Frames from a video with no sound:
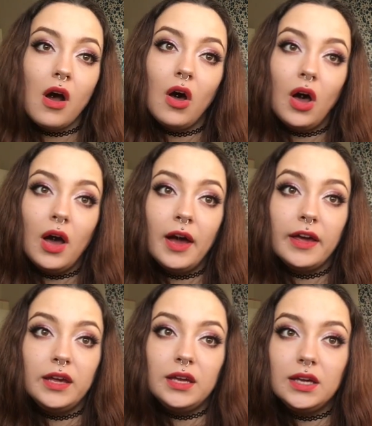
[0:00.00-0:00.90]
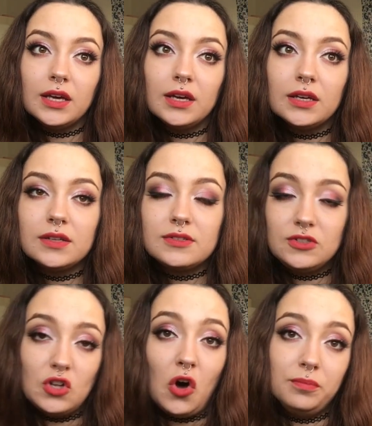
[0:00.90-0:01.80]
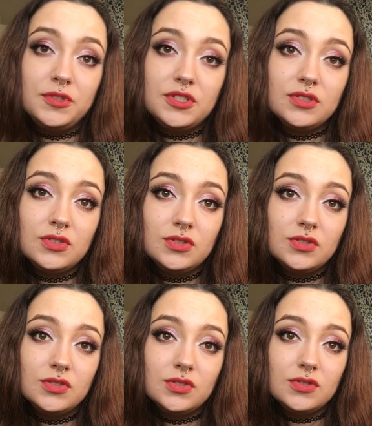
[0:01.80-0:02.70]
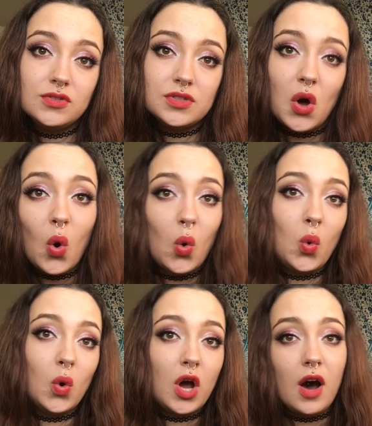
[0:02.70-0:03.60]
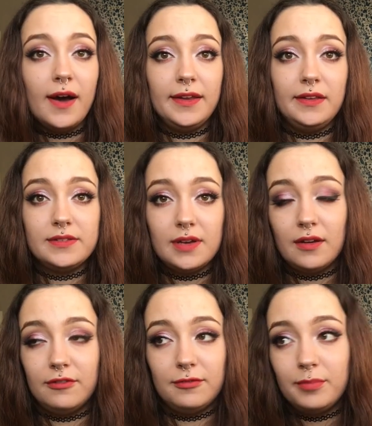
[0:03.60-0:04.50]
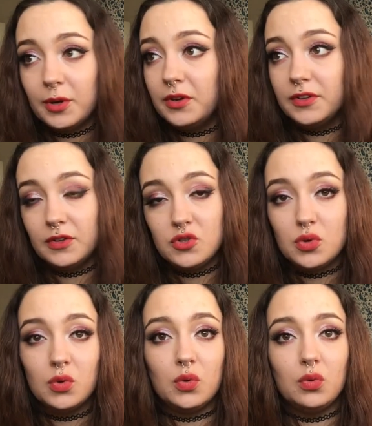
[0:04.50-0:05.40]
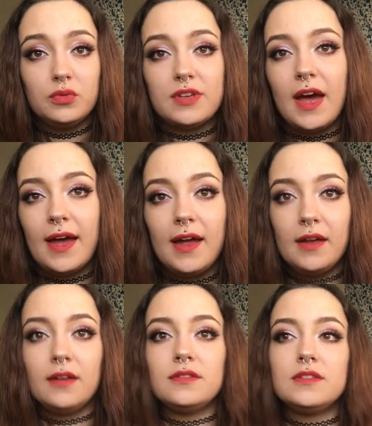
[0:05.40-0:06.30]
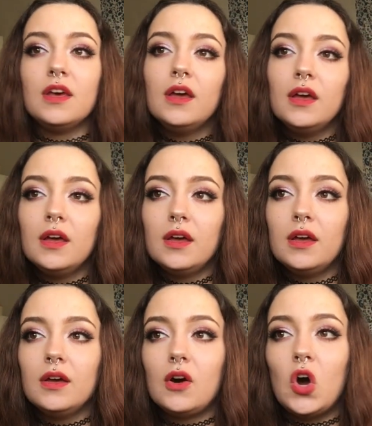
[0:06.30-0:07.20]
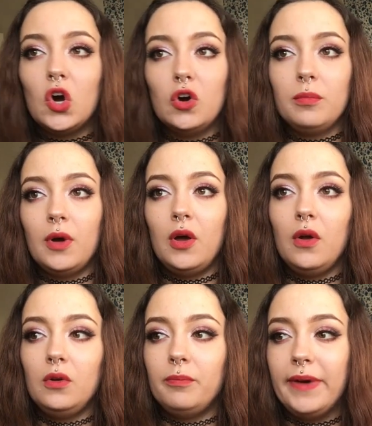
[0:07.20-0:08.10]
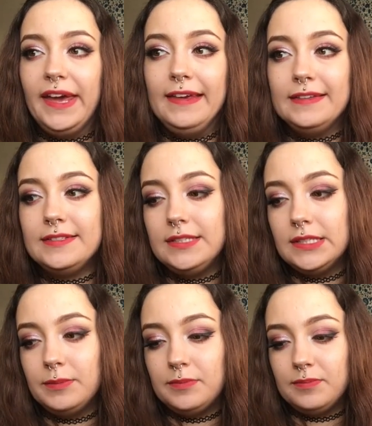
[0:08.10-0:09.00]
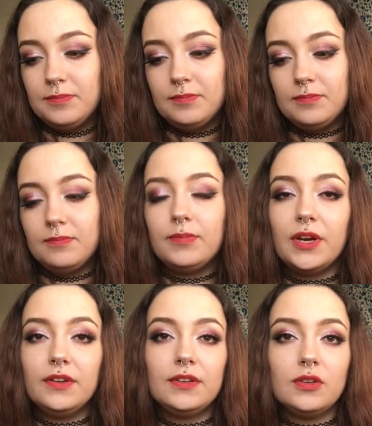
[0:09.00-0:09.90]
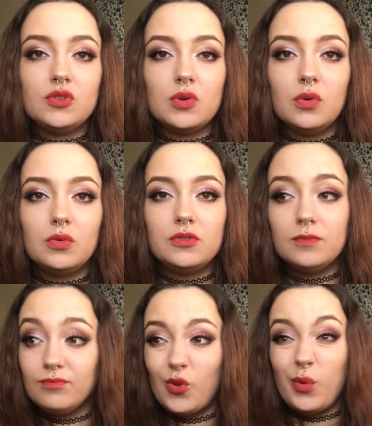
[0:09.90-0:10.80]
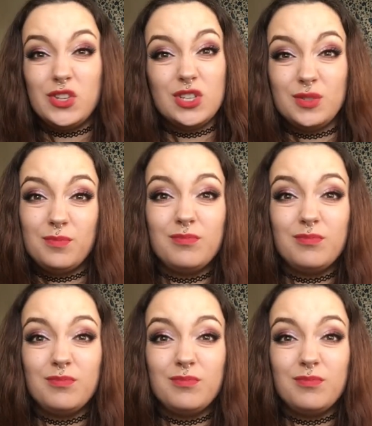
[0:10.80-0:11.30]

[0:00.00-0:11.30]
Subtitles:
I stopped all kinds of birth controls and hormone based birth controls, which is